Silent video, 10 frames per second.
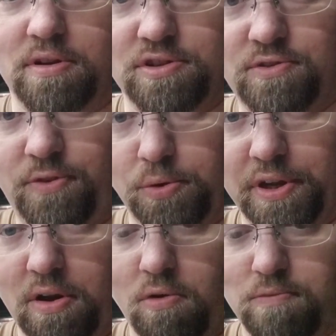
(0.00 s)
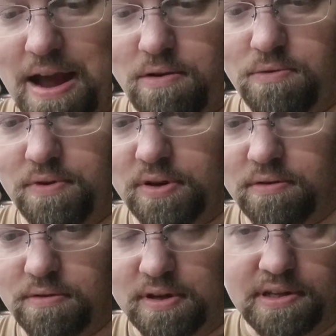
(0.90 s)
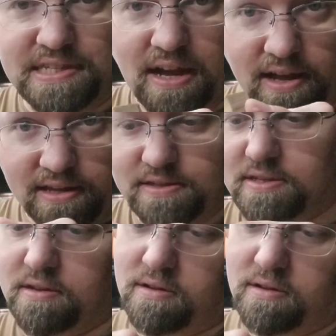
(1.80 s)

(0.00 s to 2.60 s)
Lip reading: just folding around the sides